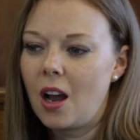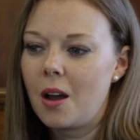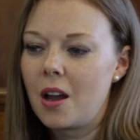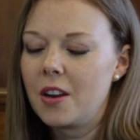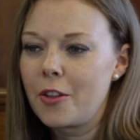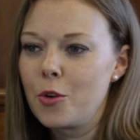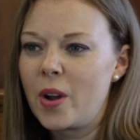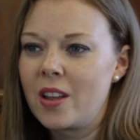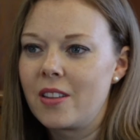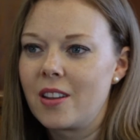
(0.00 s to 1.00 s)
Another
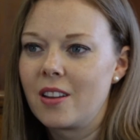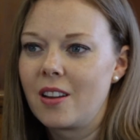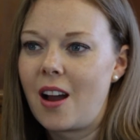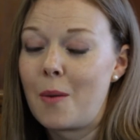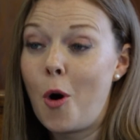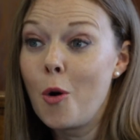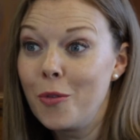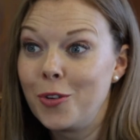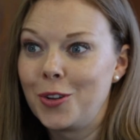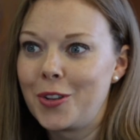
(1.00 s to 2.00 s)
way that I'm
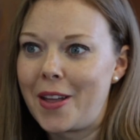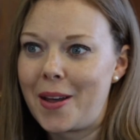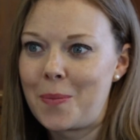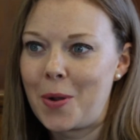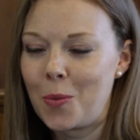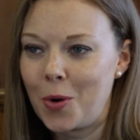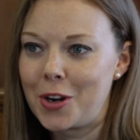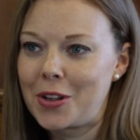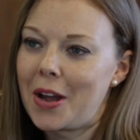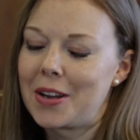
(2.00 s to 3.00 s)
hopeful that my
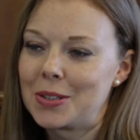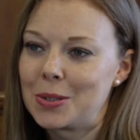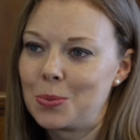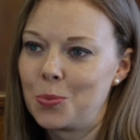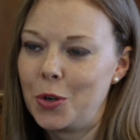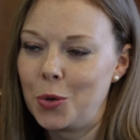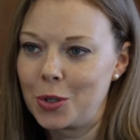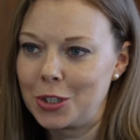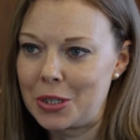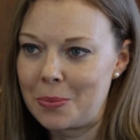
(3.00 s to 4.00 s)
work has real
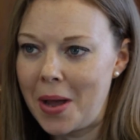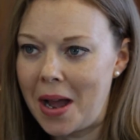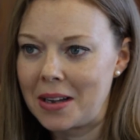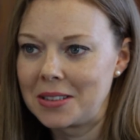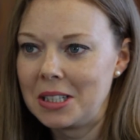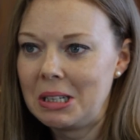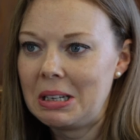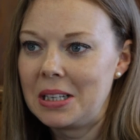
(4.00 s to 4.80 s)
world impact